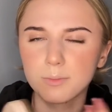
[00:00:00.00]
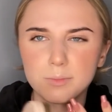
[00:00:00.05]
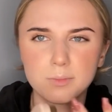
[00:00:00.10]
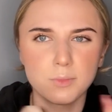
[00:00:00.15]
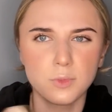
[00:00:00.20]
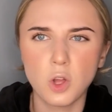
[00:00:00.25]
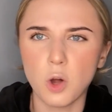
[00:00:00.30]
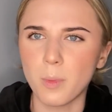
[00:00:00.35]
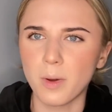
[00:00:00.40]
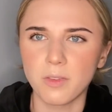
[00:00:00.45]

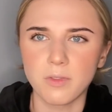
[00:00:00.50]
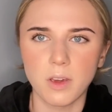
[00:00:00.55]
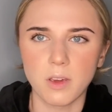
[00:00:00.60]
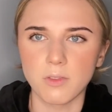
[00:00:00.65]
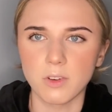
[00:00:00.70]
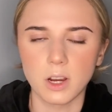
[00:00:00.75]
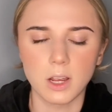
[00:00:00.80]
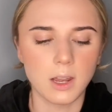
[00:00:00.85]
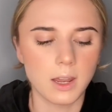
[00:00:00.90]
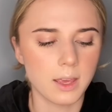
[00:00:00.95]
not my
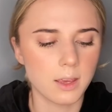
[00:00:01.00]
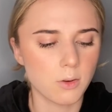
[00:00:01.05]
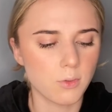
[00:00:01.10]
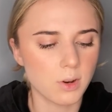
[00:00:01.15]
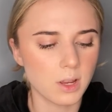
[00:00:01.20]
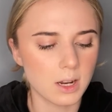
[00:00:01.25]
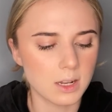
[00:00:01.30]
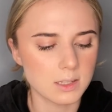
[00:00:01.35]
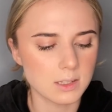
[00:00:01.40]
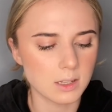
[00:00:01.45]
favorite. Like
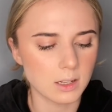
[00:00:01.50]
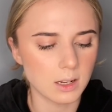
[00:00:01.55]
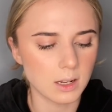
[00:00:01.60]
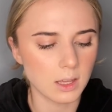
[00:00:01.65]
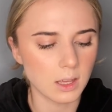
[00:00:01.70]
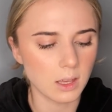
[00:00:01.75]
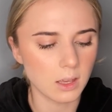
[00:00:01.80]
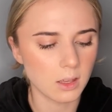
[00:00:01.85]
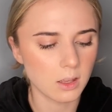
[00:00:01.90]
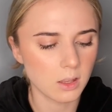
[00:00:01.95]

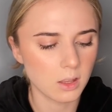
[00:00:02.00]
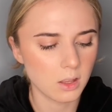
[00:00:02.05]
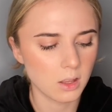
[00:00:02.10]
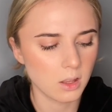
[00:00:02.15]
realistically,